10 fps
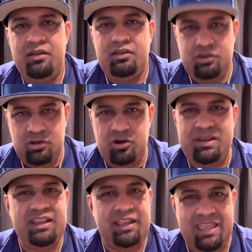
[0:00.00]
you know what I
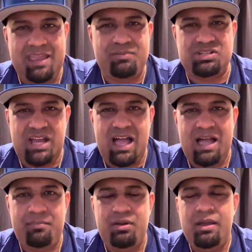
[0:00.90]
mean, and keep a
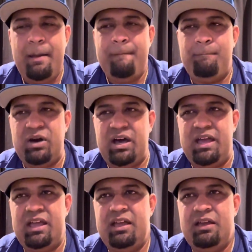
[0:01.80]
job,
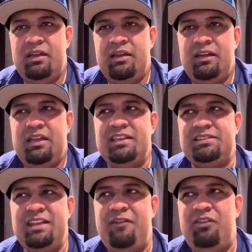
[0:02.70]
but
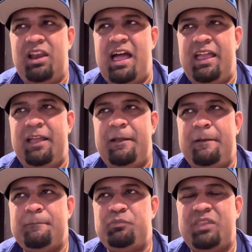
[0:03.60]
it's never like,
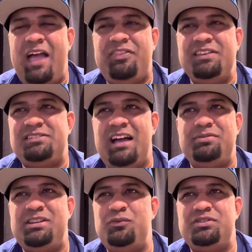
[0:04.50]
at this time,
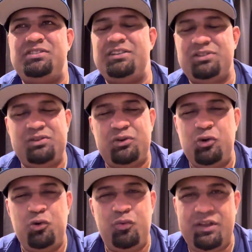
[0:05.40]
she was just
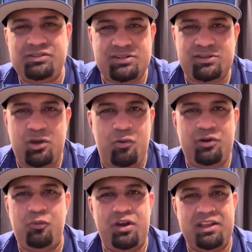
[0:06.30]
cool with just going
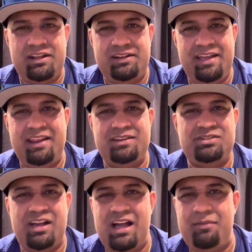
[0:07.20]
and working a dead-end
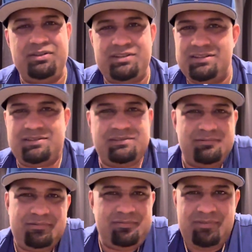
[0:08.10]
job and just
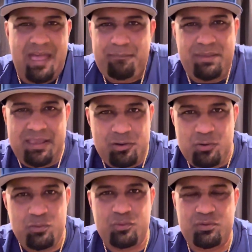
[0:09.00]
that being
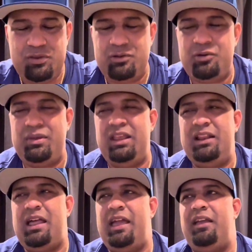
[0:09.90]
cool. You know what I mean?
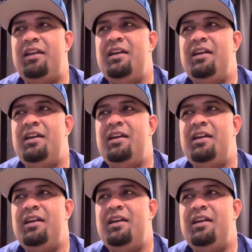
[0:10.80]
Like,